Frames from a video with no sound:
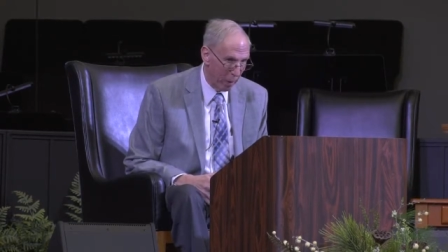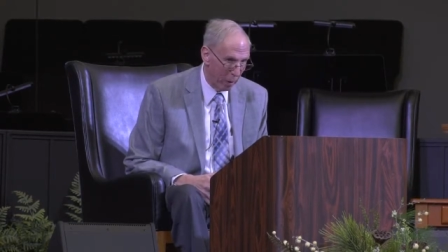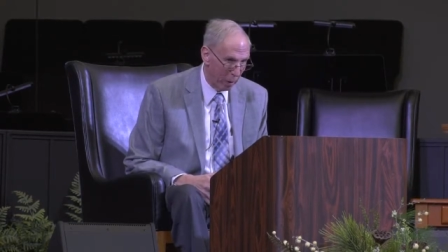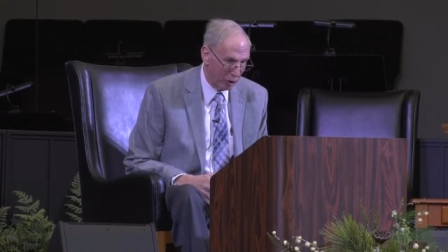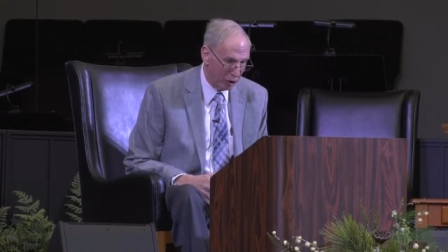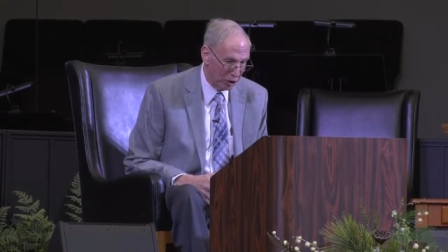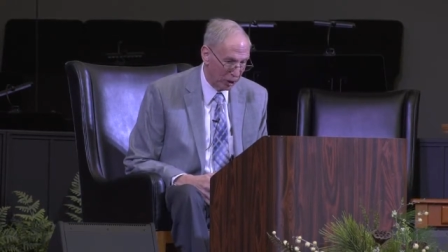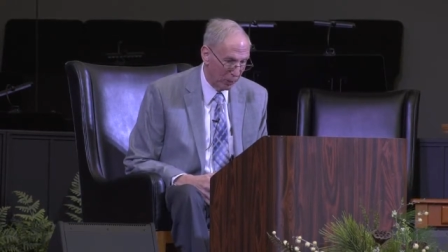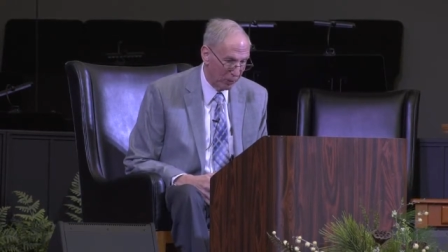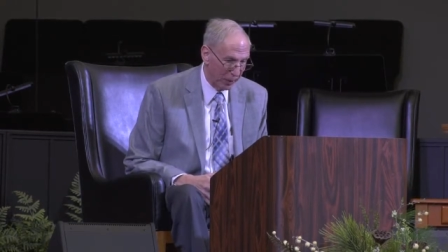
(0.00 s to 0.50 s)

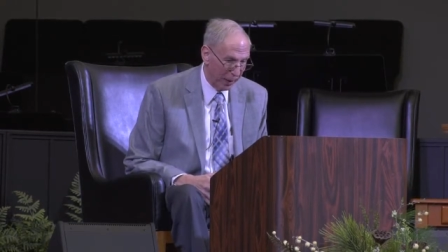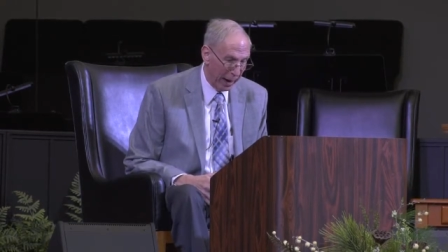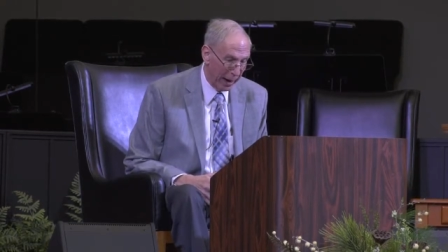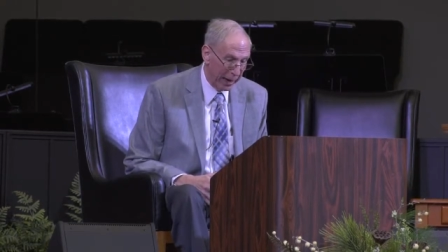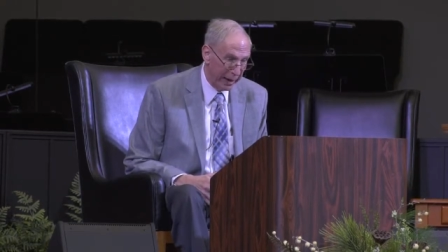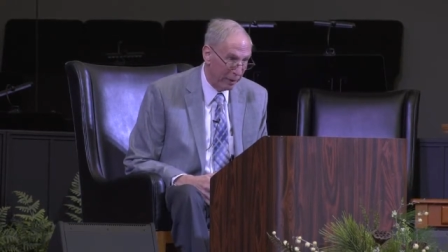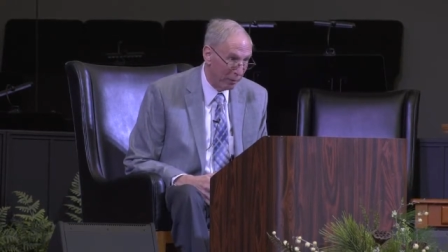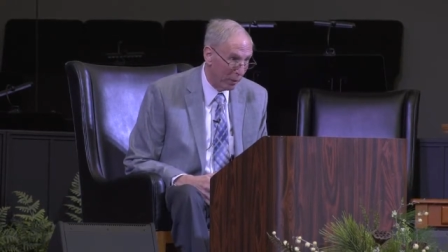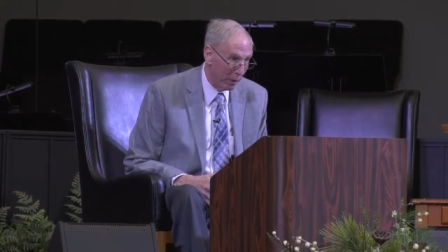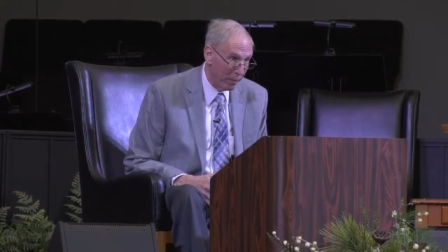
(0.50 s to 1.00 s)
or something
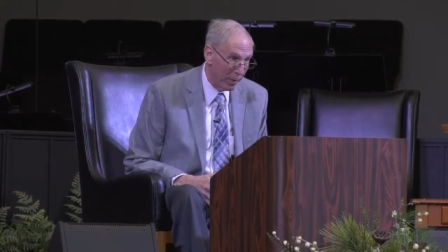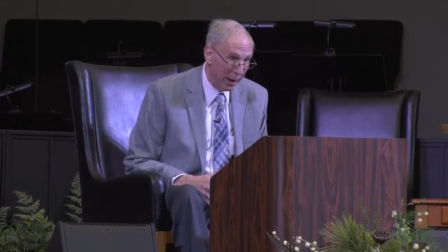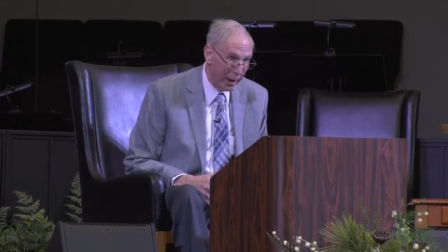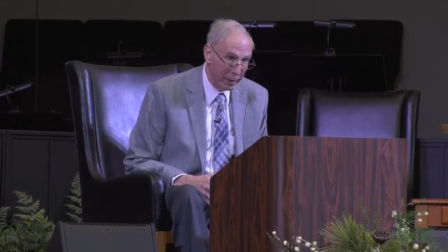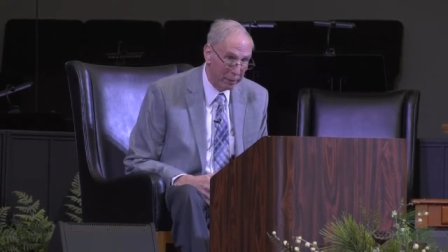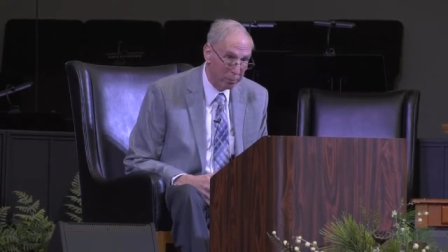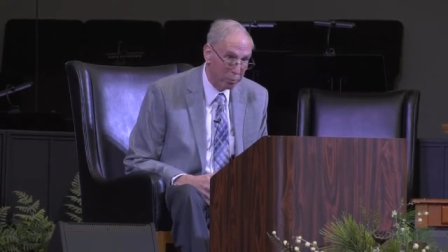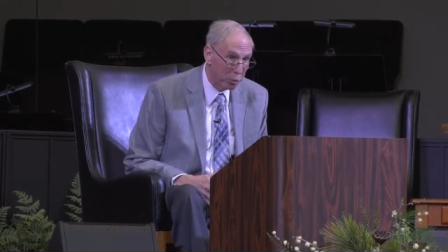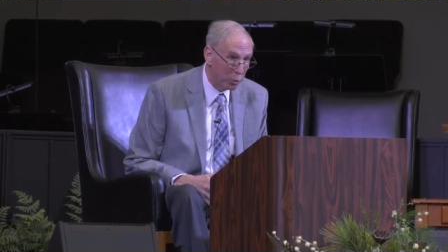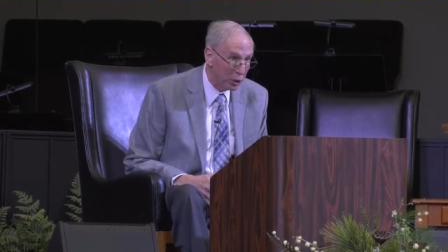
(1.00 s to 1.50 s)
I hear a
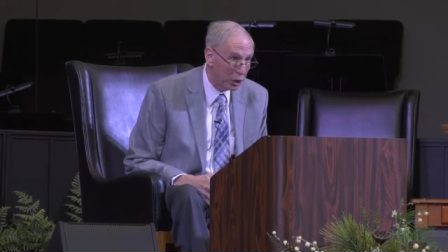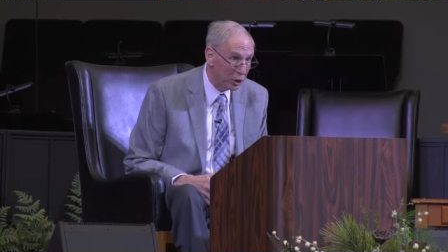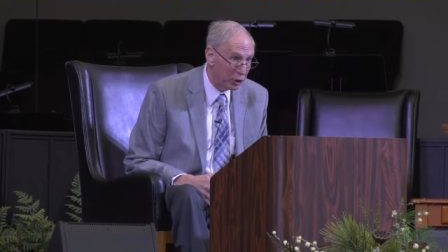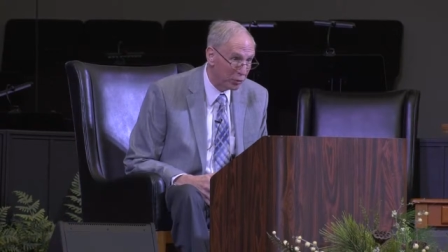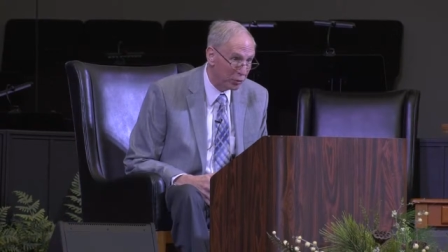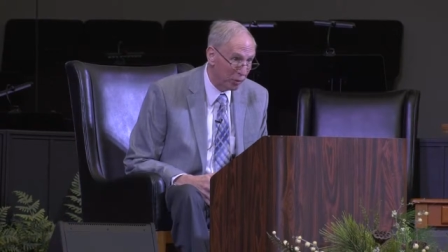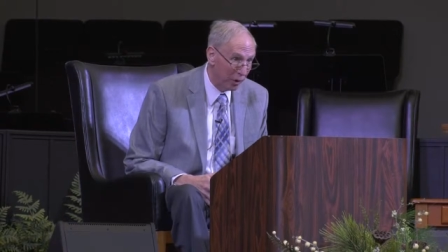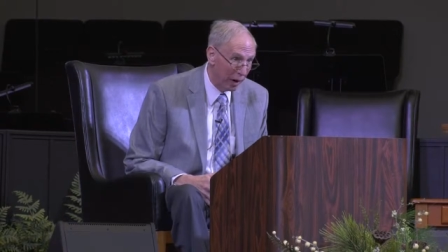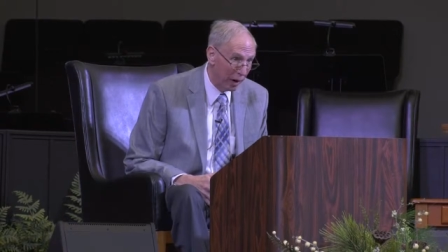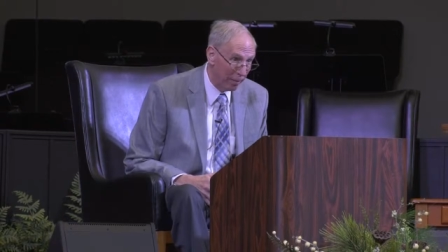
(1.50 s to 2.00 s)
man preach
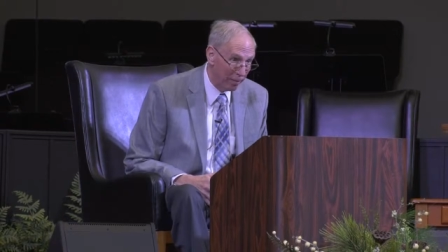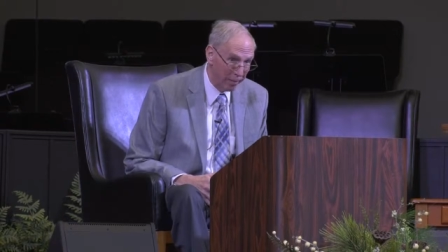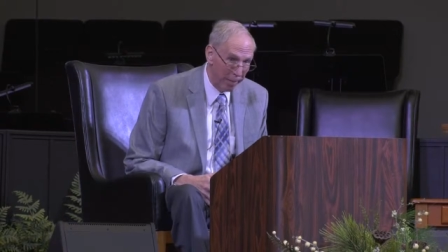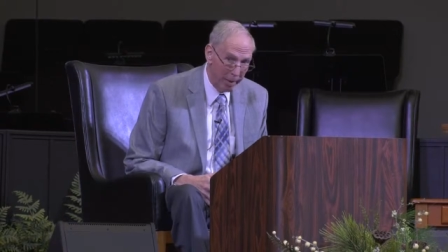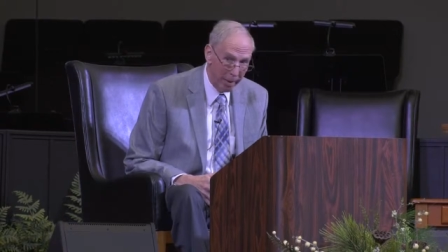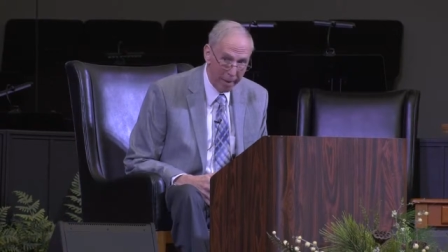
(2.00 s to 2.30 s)
from.